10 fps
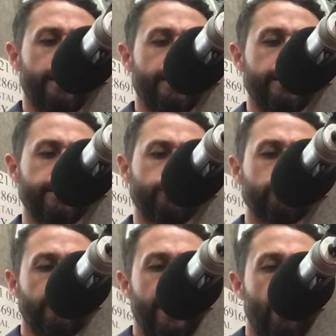
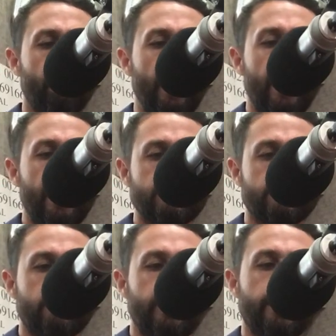heal our
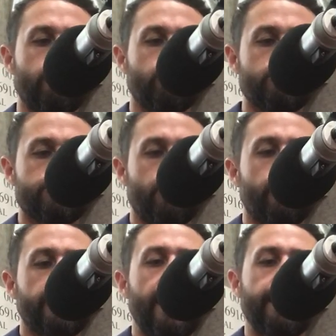past and
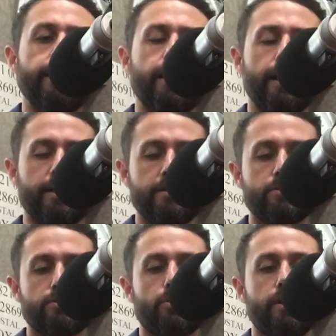also gain
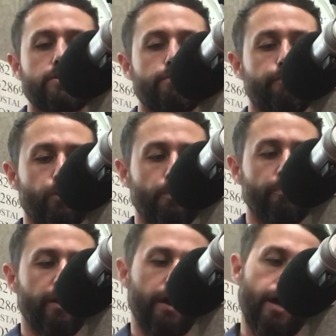insights
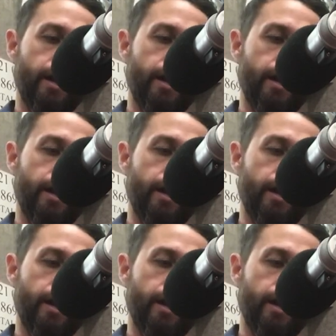from